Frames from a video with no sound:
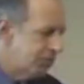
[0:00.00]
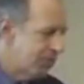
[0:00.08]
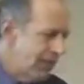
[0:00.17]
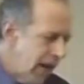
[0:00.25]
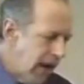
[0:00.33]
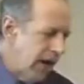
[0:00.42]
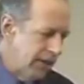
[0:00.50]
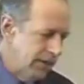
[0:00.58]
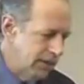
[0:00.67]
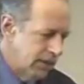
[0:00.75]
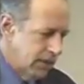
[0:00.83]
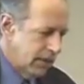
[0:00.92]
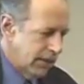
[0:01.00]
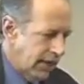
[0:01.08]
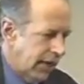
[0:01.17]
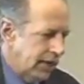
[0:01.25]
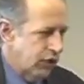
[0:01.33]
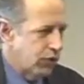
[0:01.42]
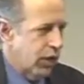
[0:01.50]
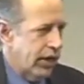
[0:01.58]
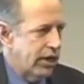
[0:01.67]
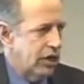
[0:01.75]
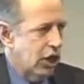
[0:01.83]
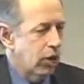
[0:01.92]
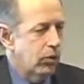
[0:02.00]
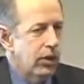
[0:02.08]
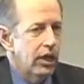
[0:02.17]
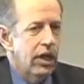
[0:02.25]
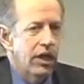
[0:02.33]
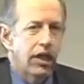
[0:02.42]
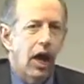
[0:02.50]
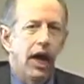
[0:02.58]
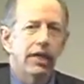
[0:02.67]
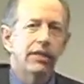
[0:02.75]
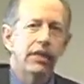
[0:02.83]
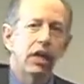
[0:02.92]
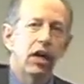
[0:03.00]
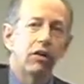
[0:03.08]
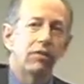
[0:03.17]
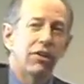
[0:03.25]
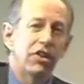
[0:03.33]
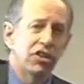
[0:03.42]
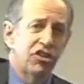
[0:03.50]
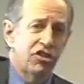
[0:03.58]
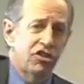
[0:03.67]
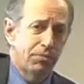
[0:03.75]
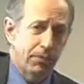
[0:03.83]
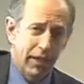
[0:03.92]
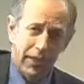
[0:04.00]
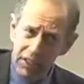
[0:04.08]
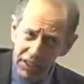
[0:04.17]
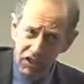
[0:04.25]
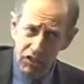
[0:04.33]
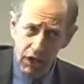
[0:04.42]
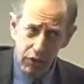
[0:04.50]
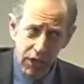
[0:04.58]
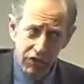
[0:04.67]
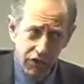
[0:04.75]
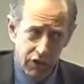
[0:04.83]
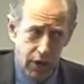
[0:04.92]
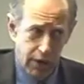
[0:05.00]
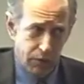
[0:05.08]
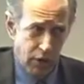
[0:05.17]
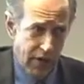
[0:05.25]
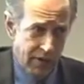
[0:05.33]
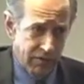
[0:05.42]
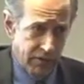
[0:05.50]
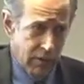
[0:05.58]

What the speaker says: beyond 9th grade, though, the idea of the display, not the acceleration time graph,